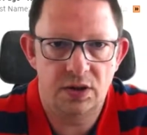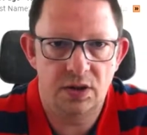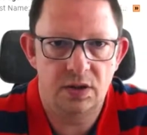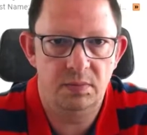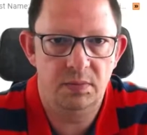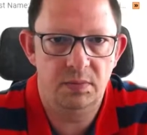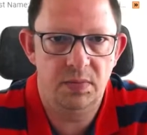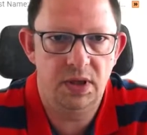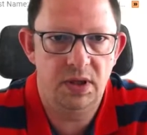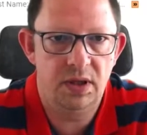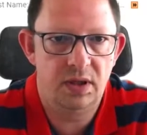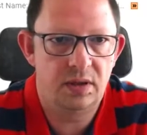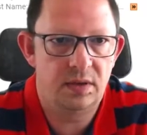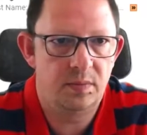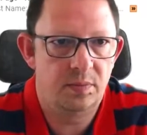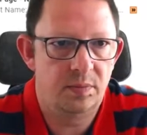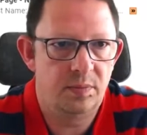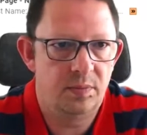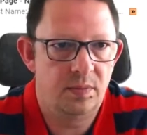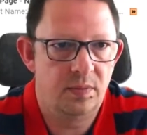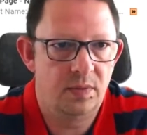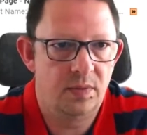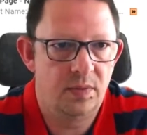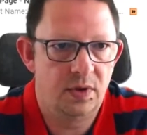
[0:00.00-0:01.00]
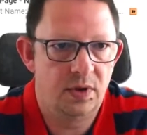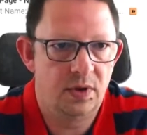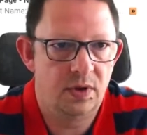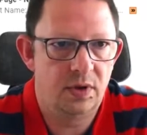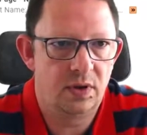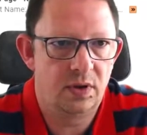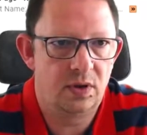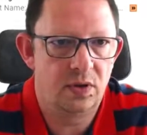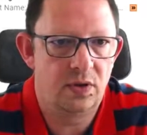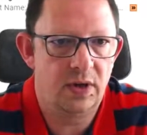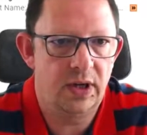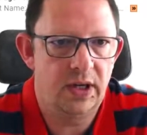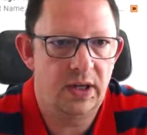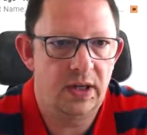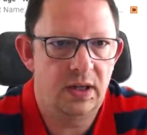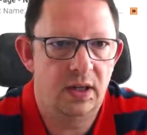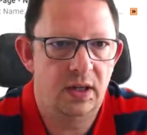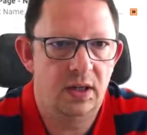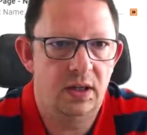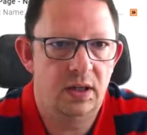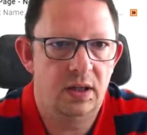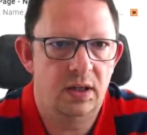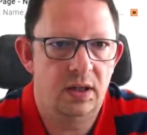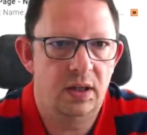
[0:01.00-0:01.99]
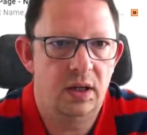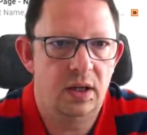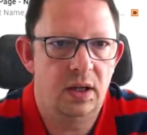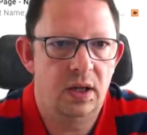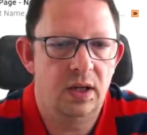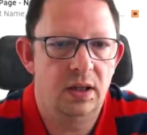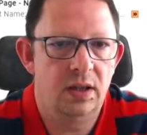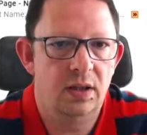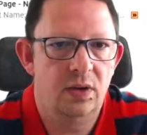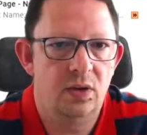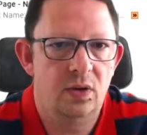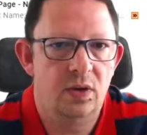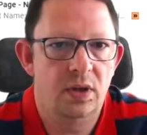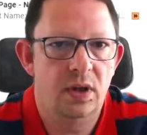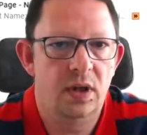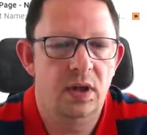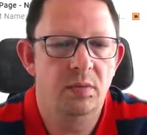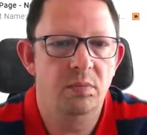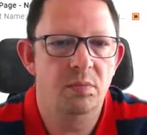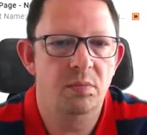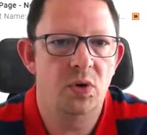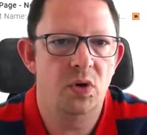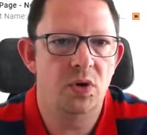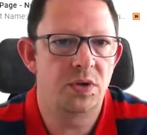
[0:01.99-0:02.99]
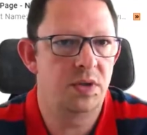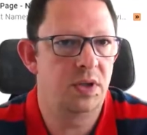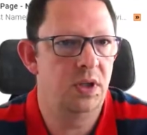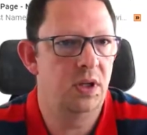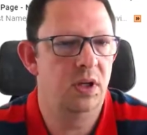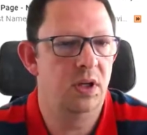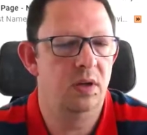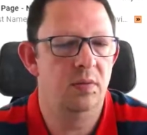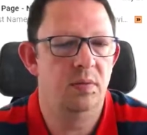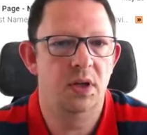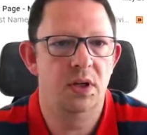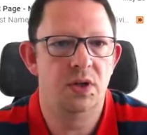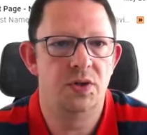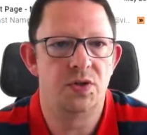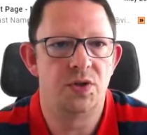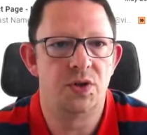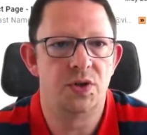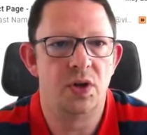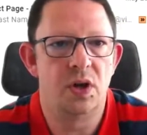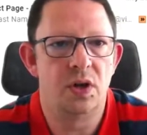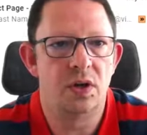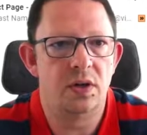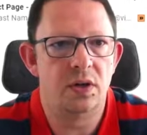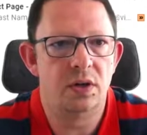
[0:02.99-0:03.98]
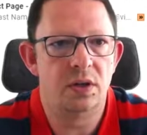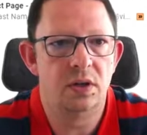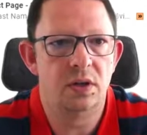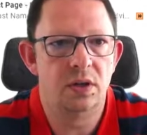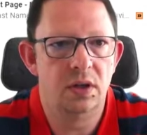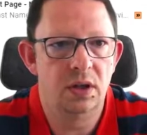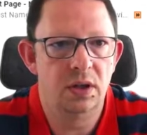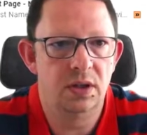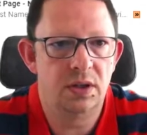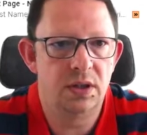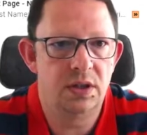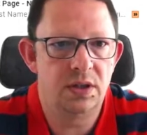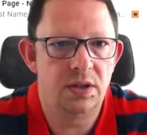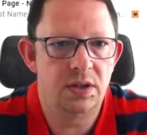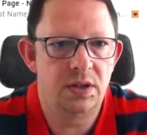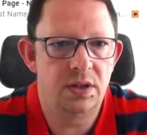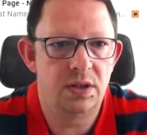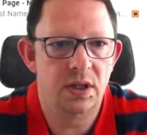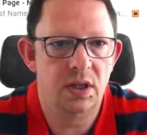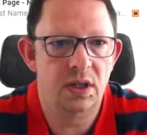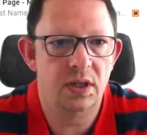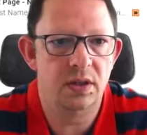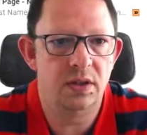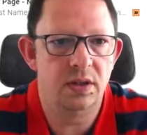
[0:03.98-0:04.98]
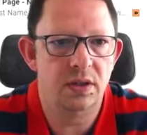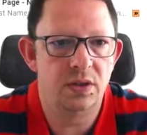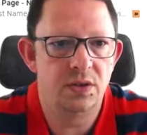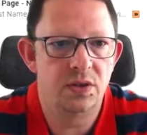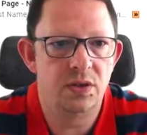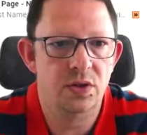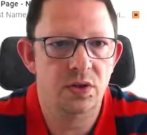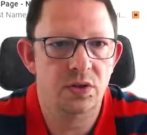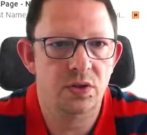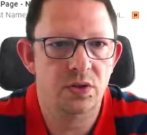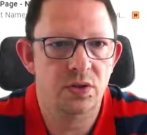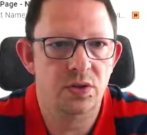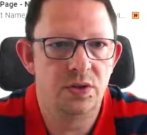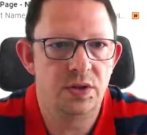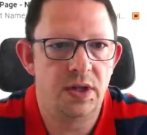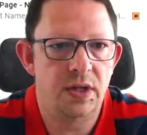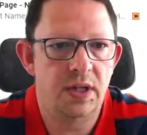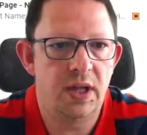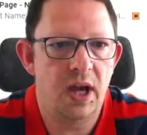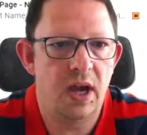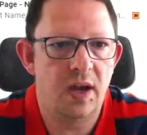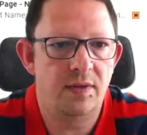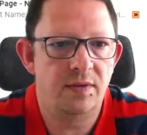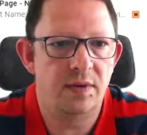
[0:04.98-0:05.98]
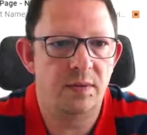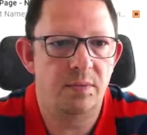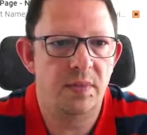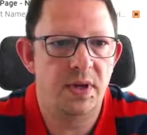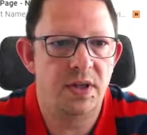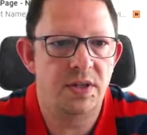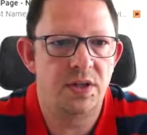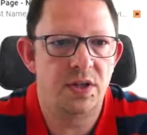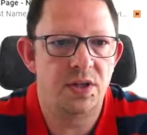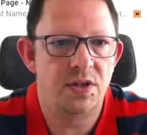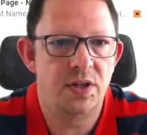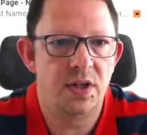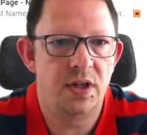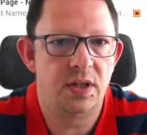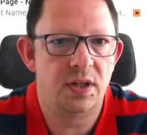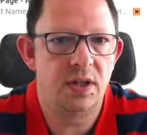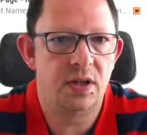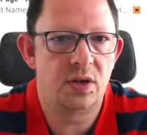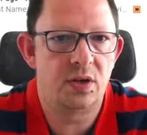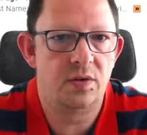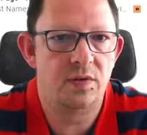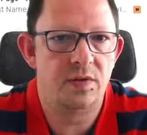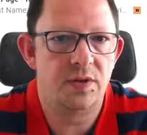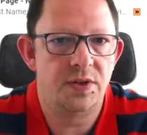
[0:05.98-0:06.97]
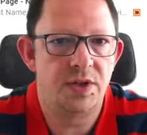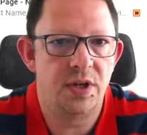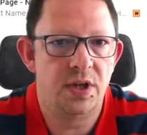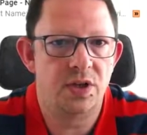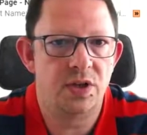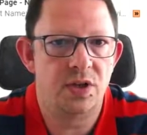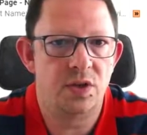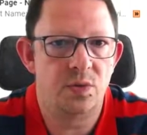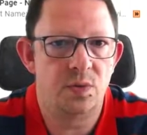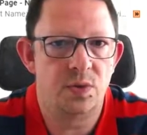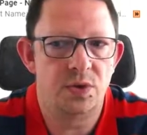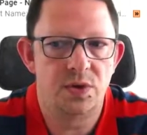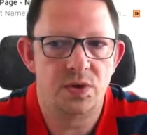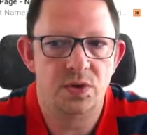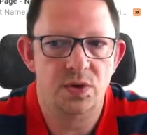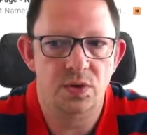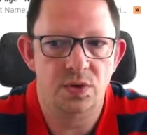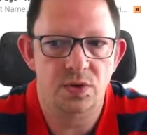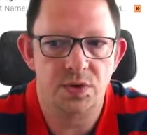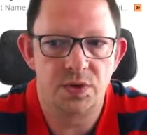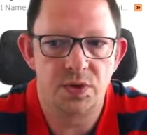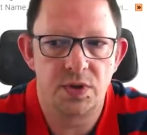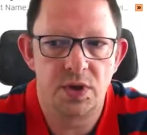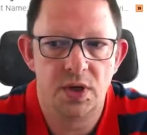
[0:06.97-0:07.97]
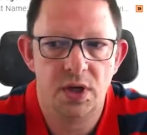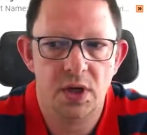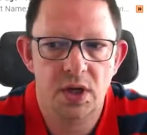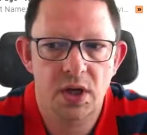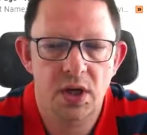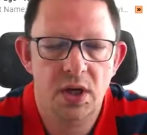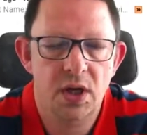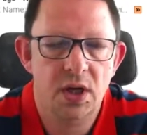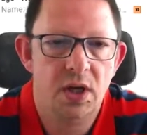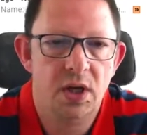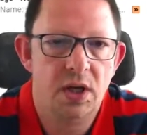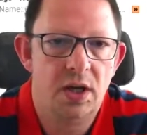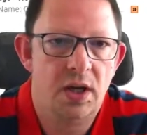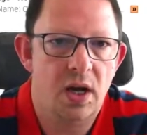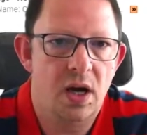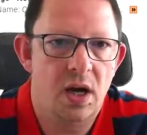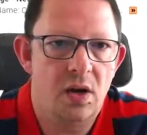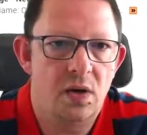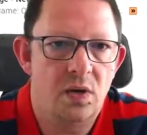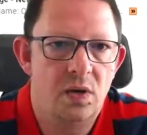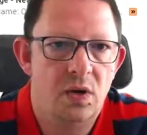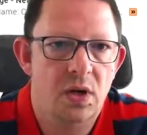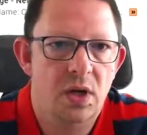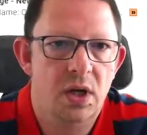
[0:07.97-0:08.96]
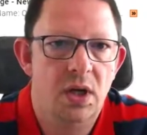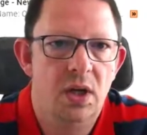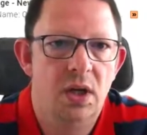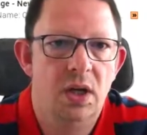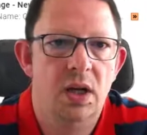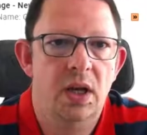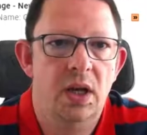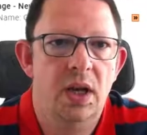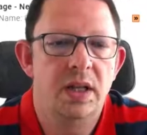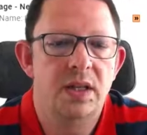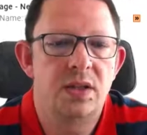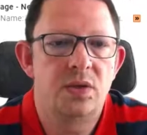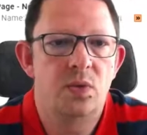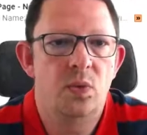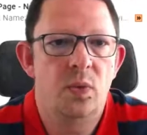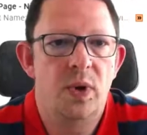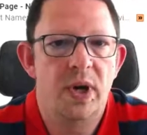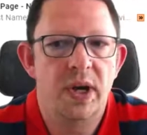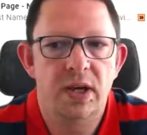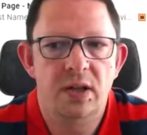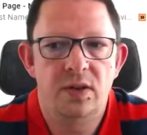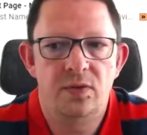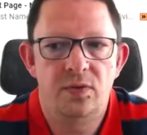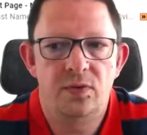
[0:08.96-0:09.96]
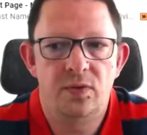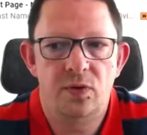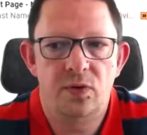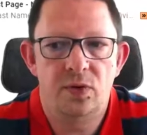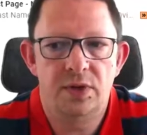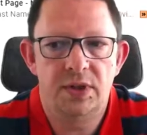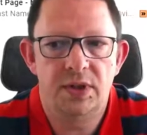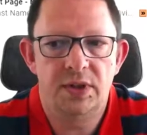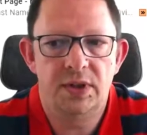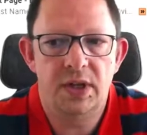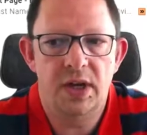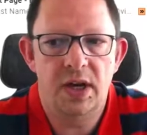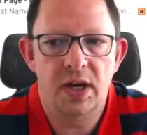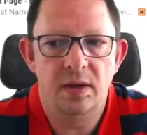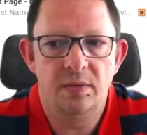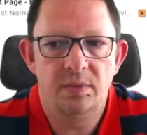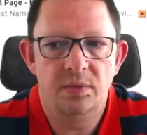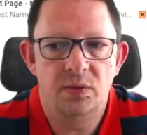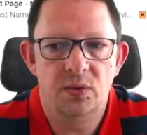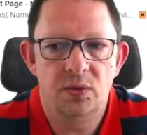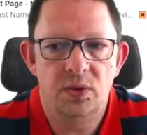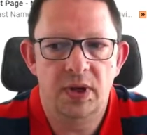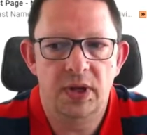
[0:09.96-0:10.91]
minute correctly. And on the inbox, the email is gone. It is still in the snoozed, and I have the message that the conversation was snoozed. Now let's wait for the time to